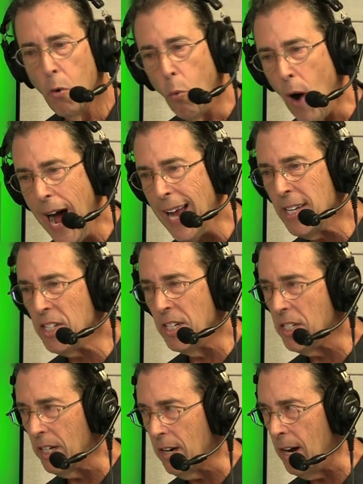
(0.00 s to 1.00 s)
Why is
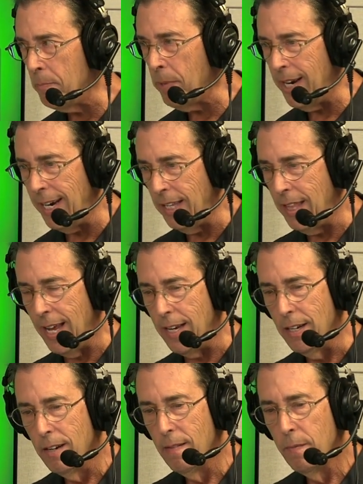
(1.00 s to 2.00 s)
this a company
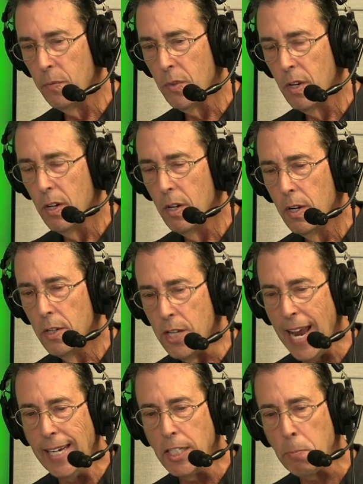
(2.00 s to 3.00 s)
that
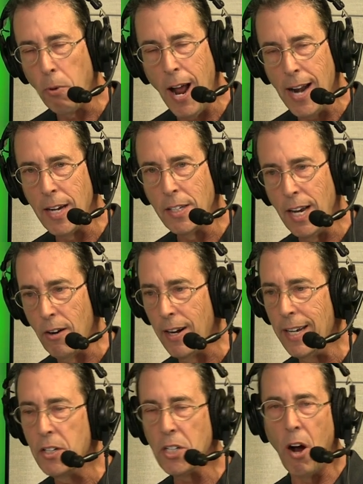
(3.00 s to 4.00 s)
takes product
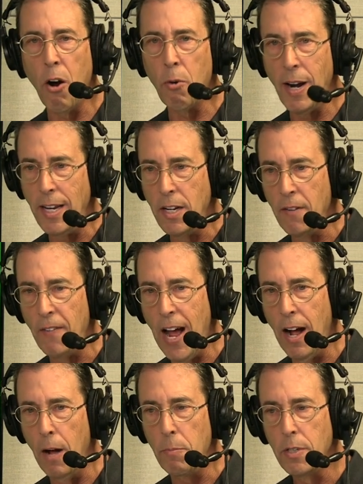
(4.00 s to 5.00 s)
areas already
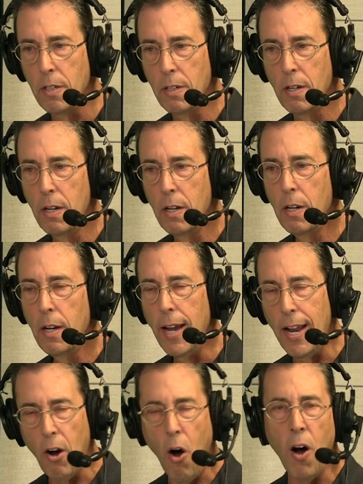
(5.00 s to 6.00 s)
developed
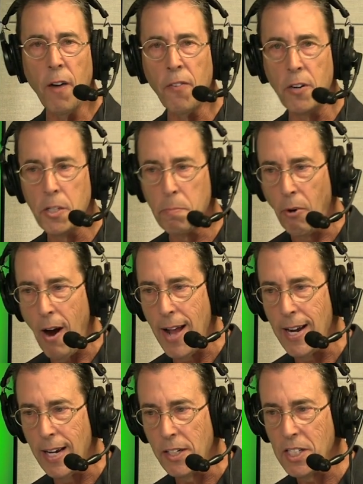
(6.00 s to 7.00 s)
and offers
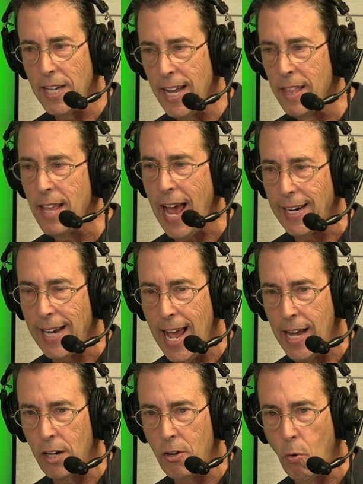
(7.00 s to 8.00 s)
products in that
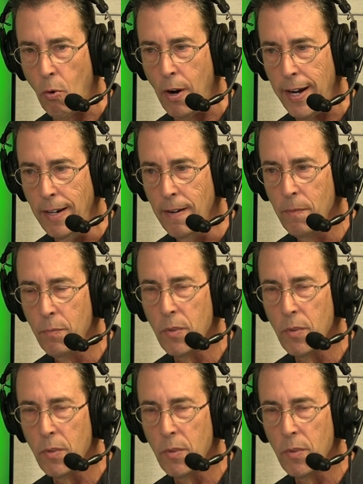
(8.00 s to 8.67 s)
category